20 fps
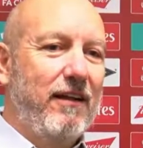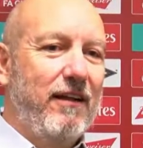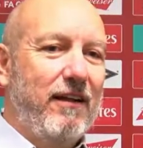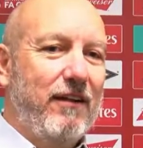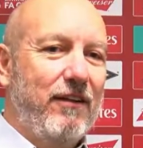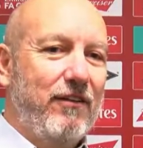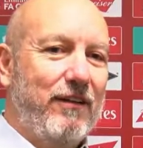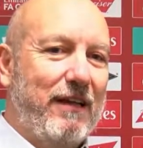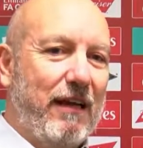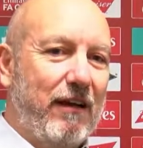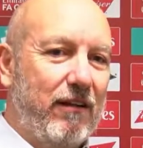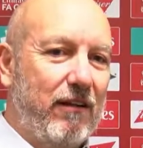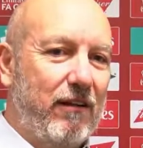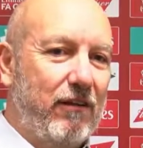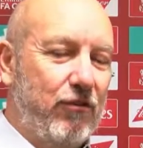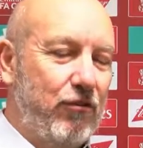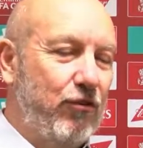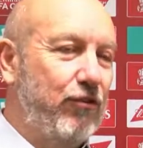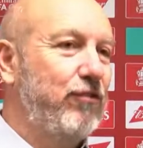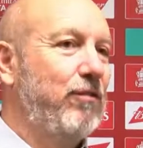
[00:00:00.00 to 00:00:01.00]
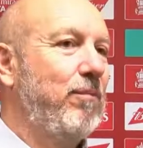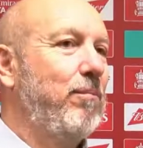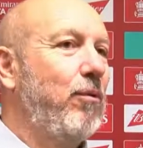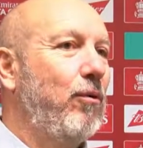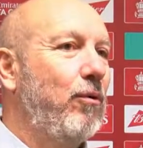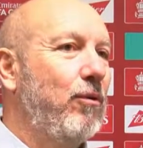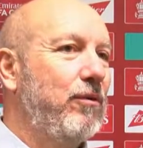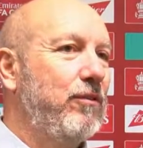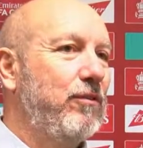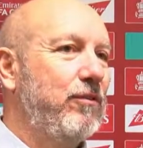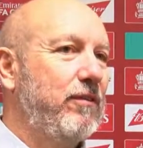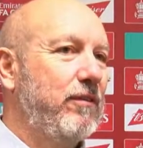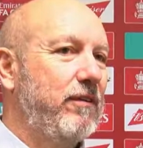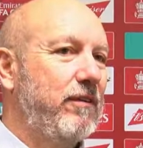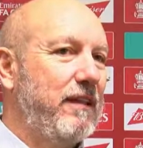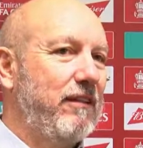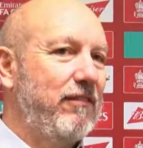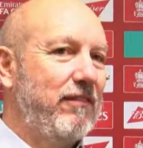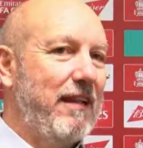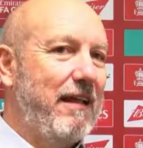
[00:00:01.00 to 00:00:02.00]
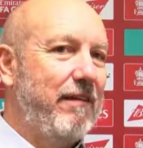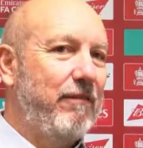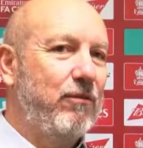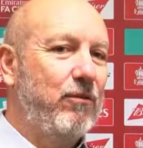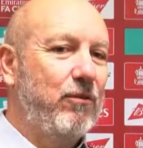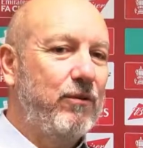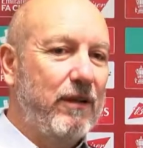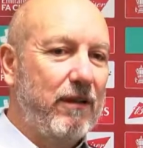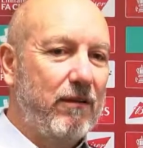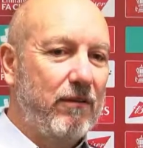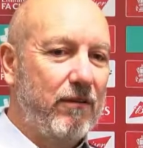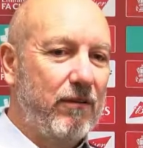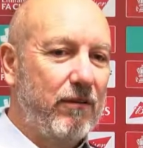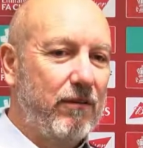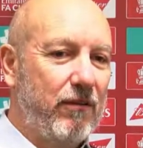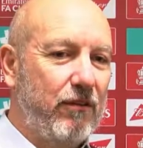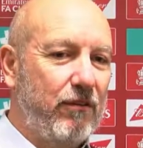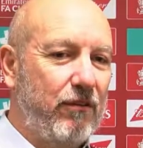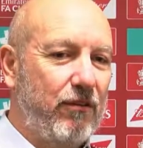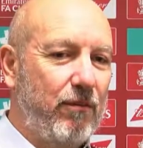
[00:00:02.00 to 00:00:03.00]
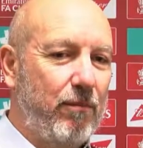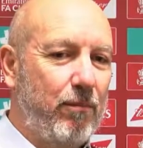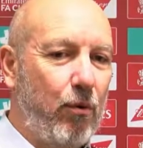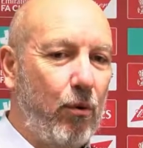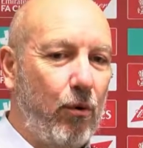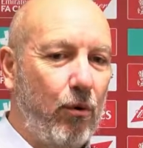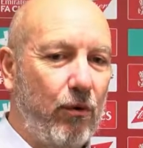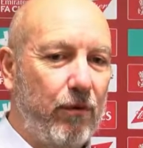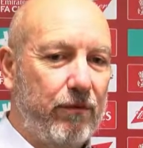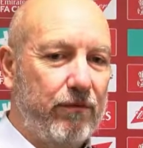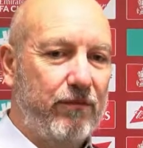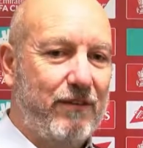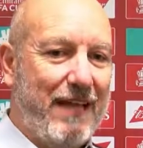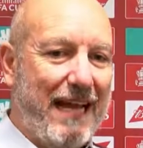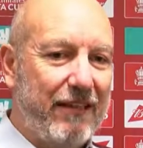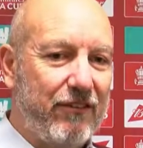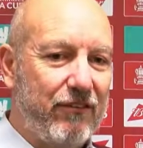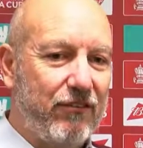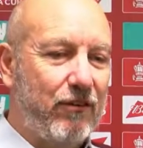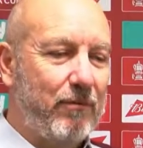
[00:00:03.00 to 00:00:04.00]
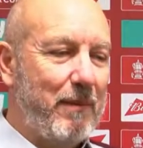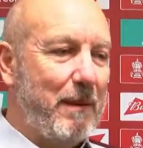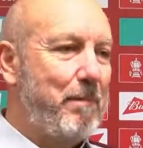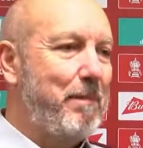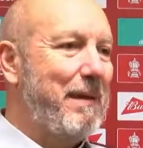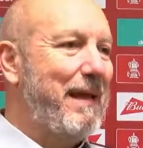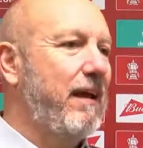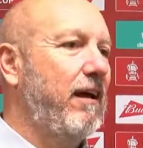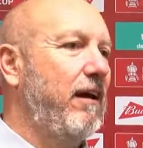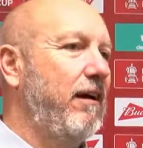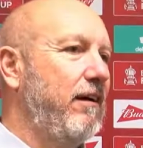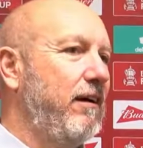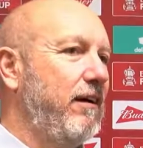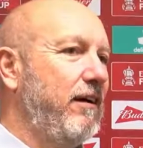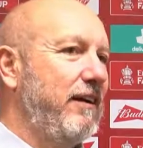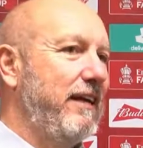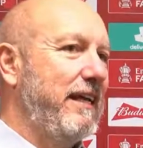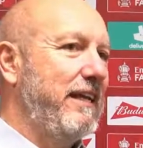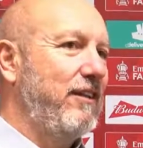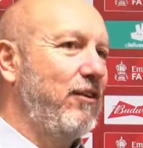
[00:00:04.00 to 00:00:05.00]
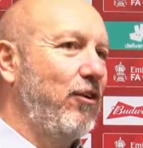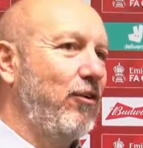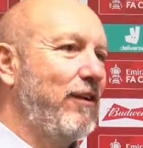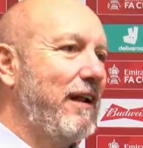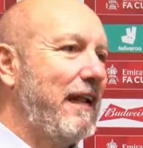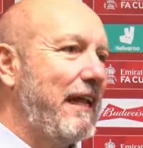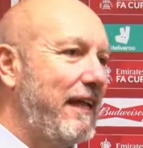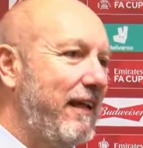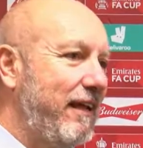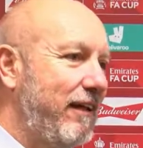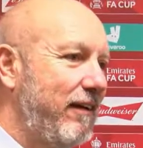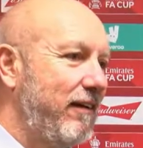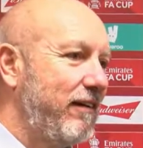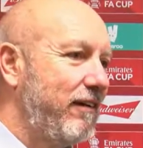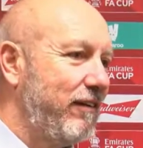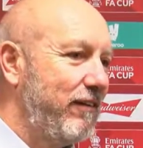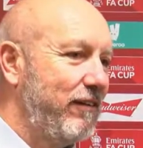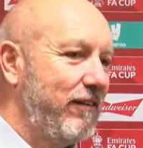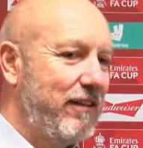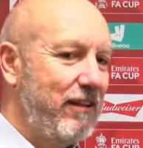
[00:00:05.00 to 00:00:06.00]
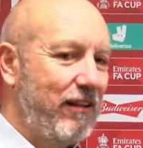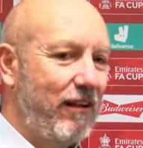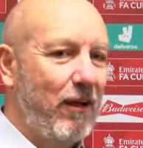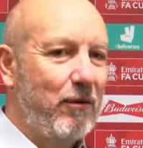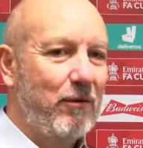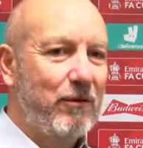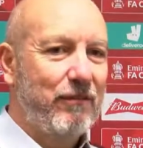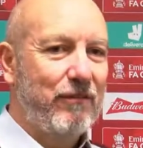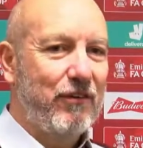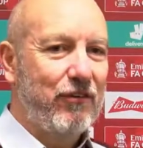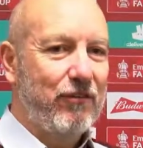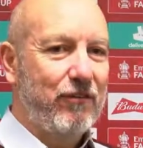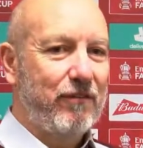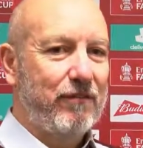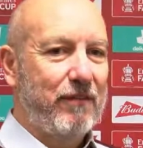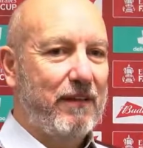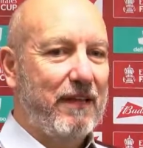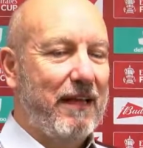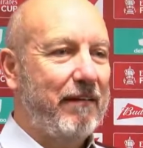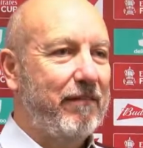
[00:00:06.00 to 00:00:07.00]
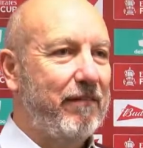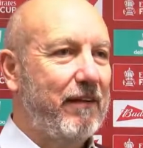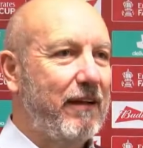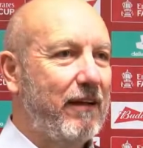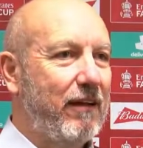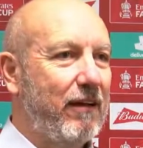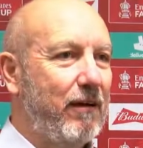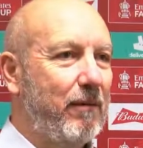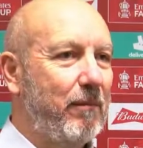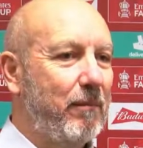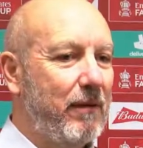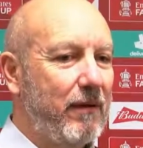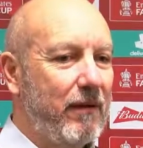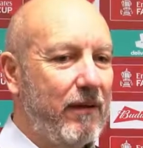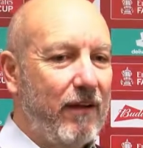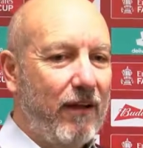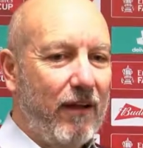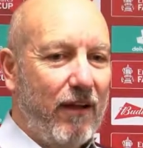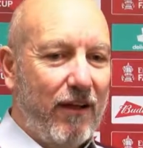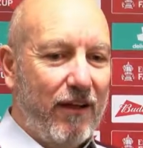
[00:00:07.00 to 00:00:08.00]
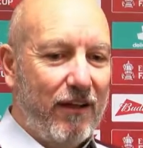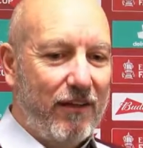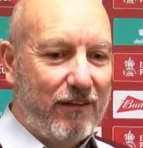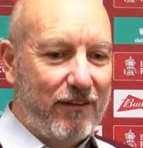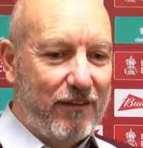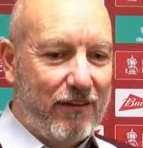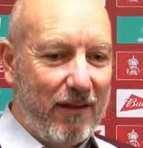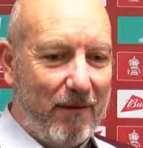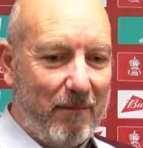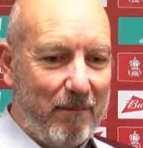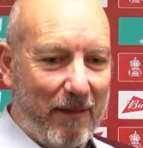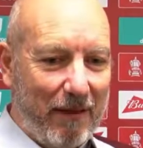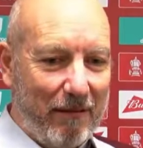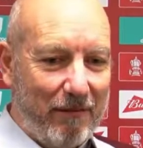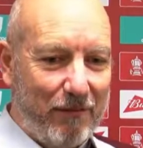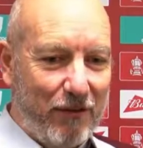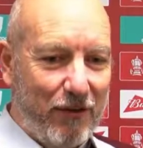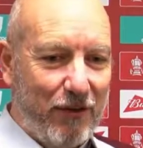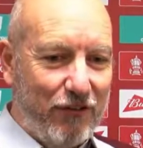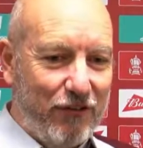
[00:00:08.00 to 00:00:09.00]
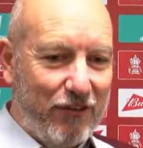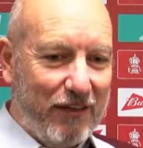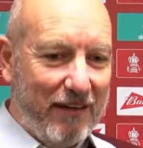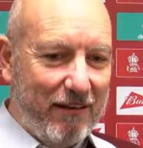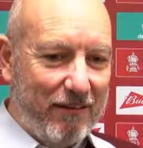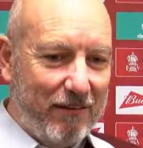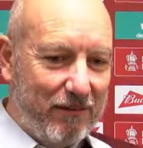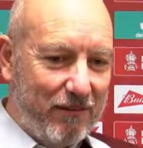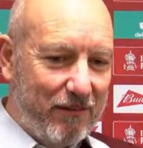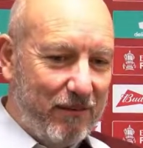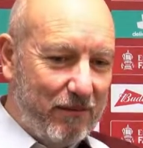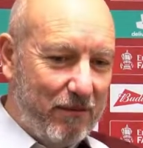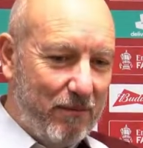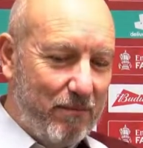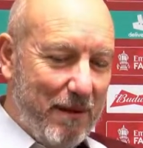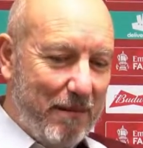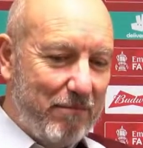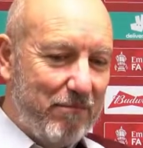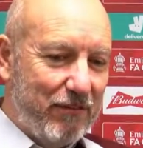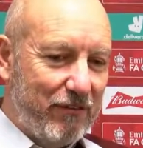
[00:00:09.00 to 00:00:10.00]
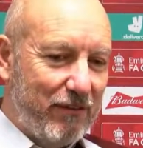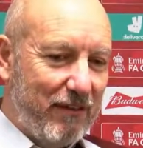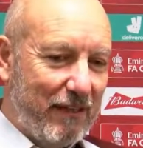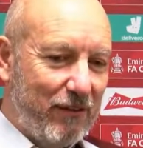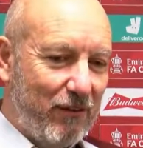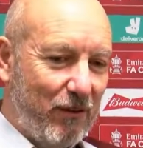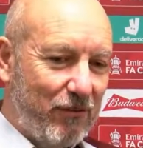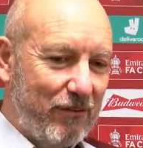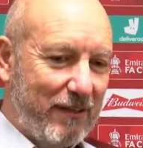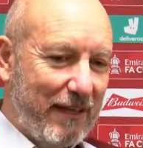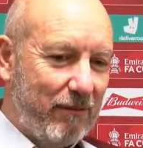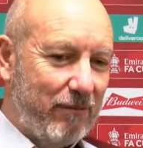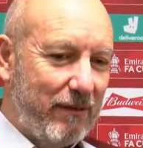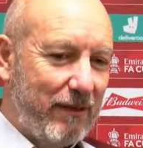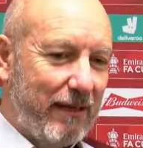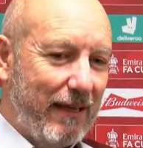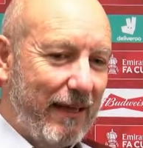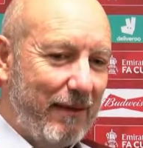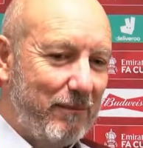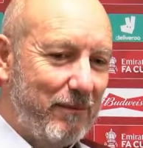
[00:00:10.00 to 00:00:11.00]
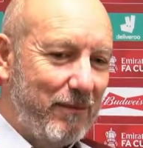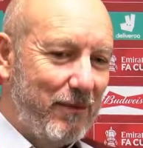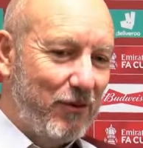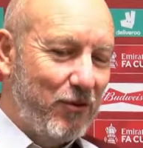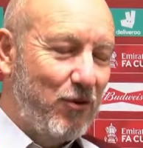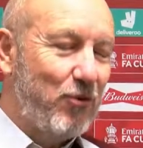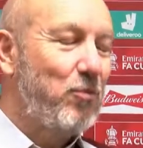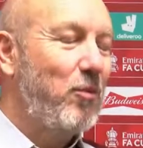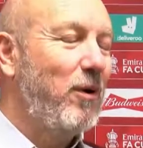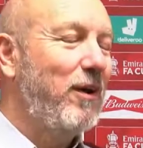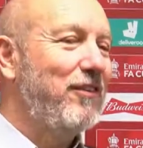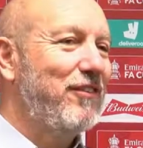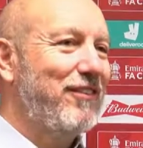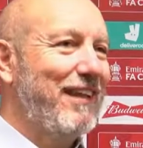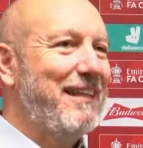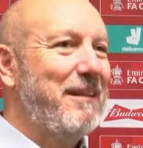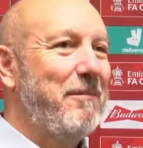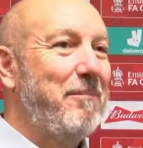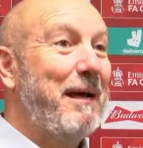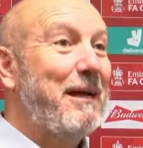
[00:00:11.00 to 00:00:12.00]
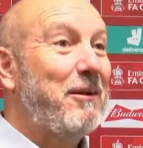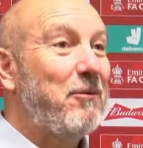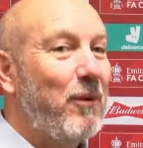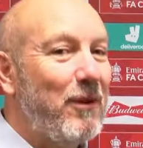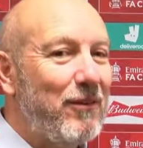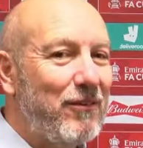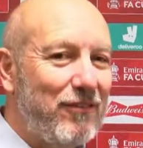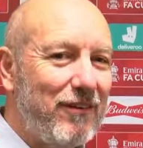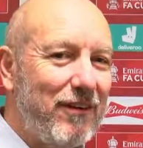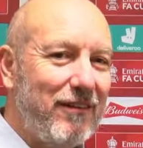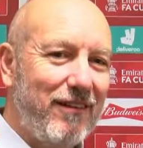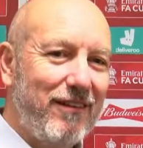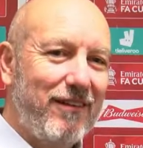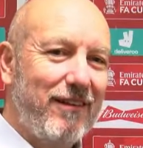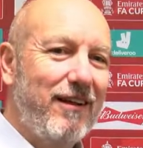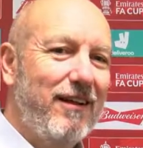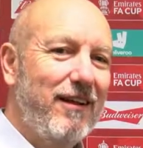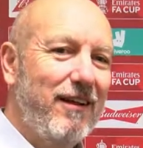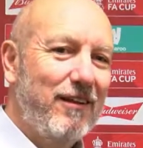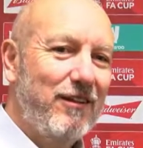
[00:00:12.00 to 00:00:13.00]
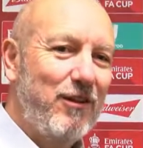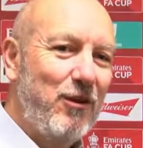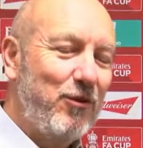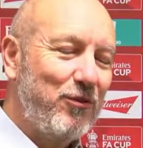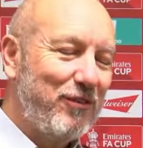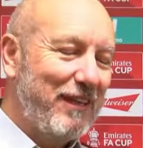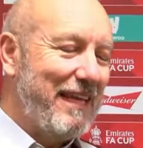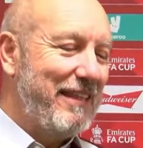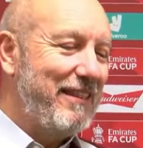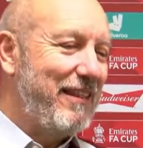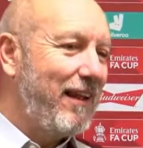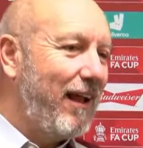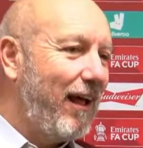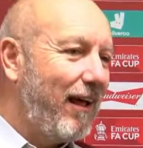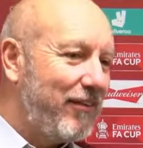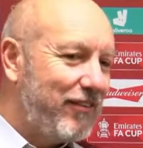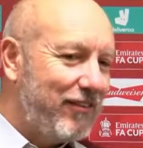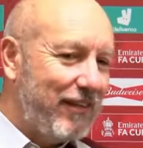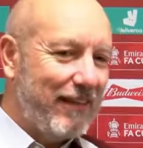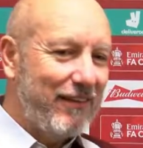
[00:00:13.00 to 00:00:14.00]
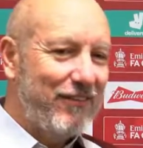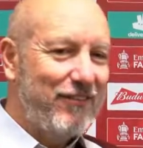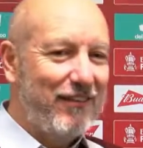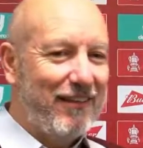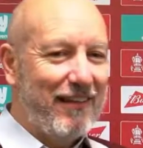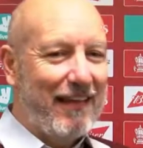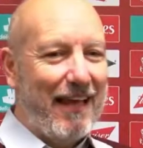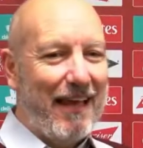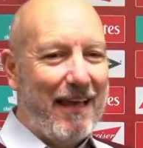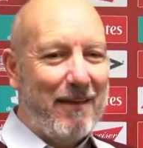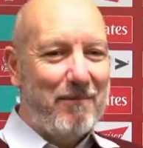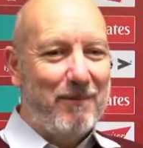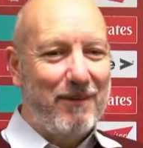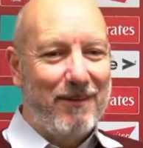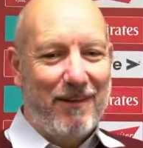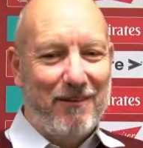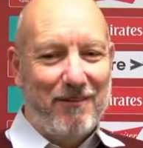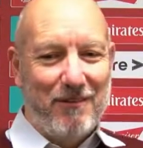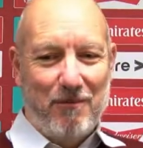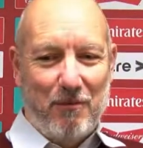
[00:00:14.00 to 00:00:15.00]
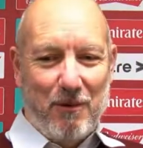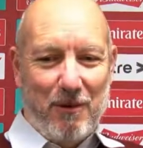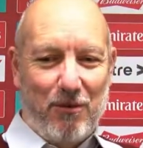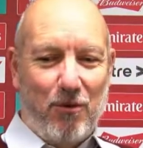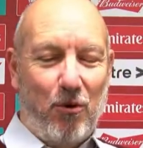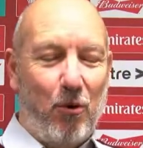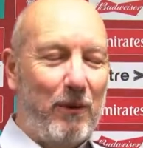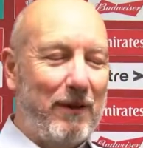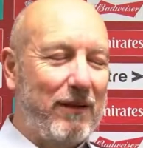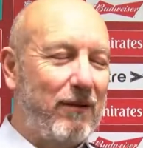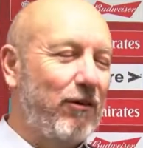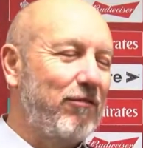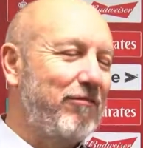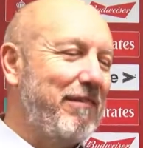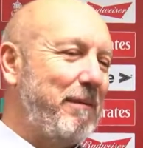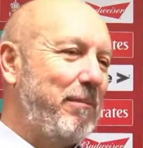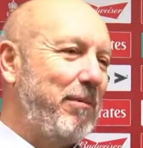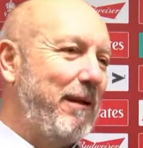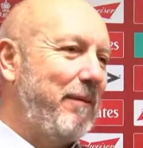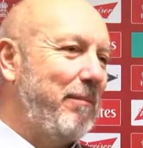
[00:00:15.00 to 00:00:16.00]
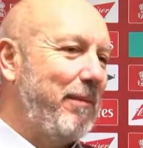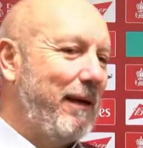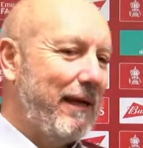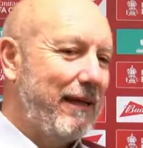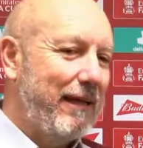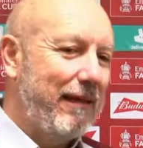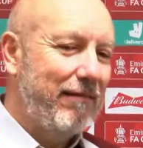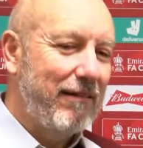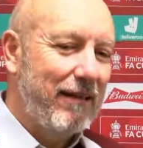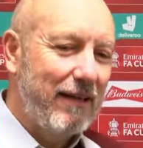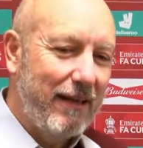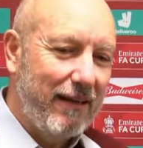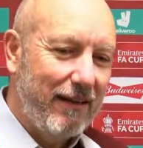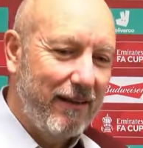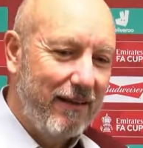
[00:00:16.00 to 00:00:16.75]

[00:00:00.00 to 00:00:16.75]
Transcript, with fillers: you get good supporters at this level. You know, the support tends to be bigger in non-league and in the lower divisions for the FA Cup. And that first year, the memories of that Notts County game, the good ones and the bad ones, you know, the losing in the last seconds of the game, you know, we thought we'd got a replay back here again.